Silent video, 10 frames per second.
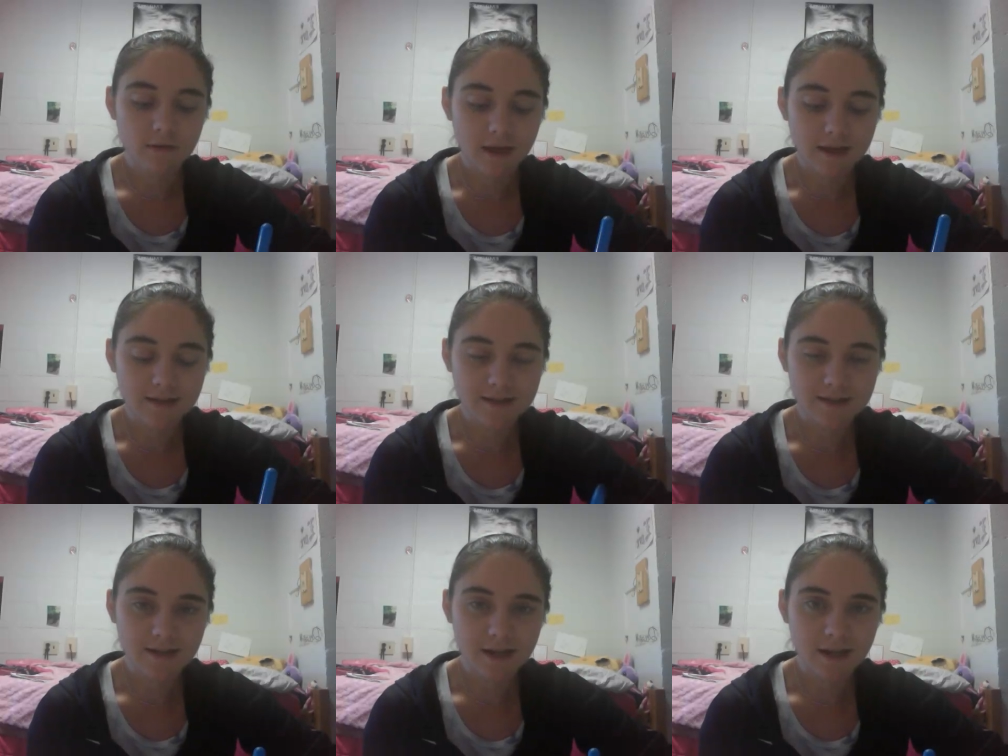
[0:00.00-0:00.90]
and
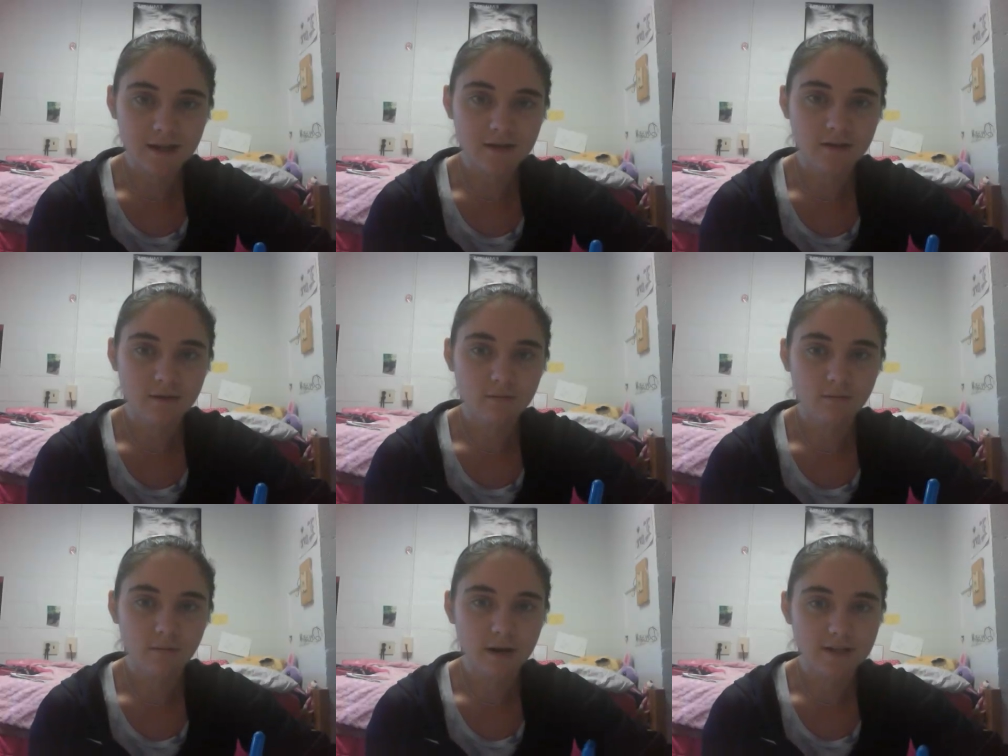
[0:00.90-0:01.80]
sustain
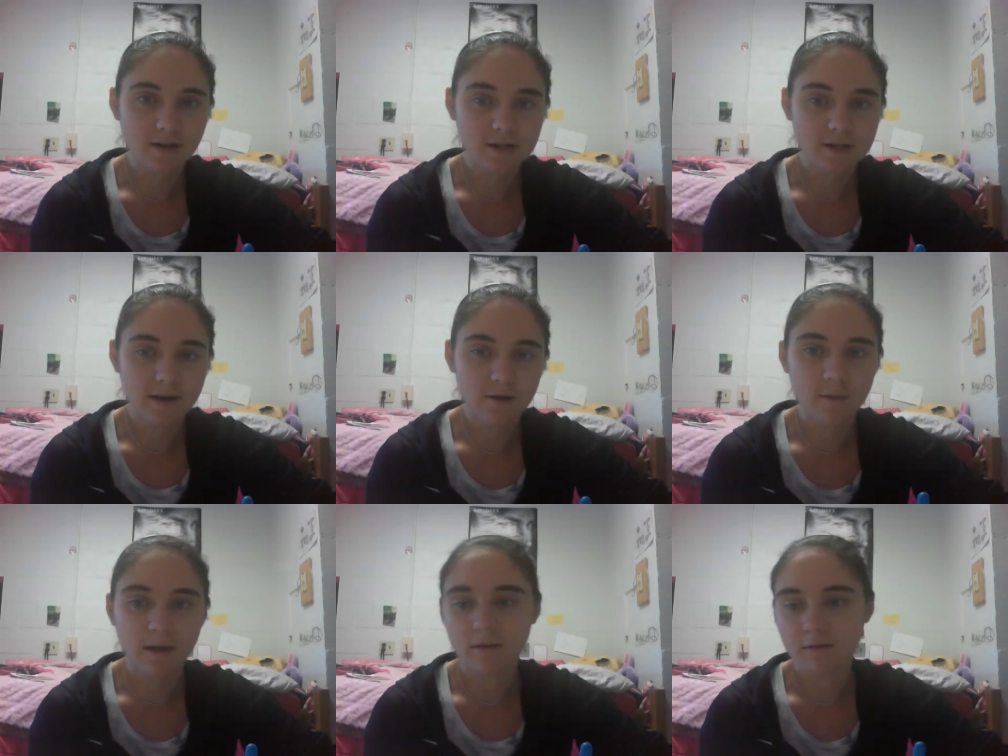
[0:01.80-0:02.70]
what I talked about
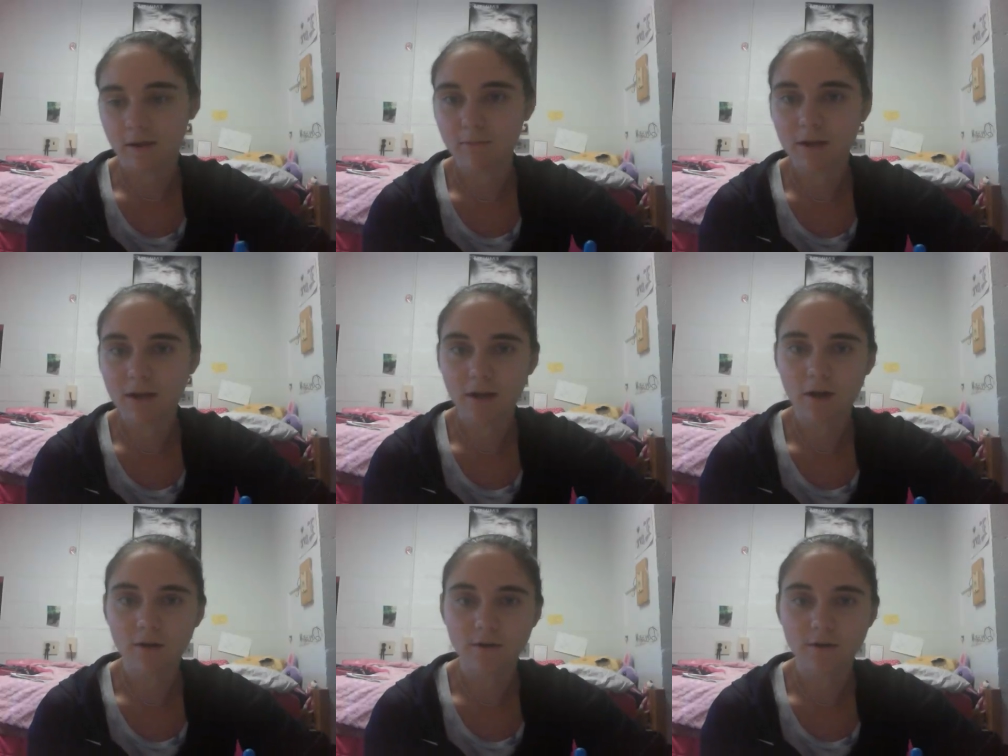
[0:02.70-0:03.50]
like a minute ago.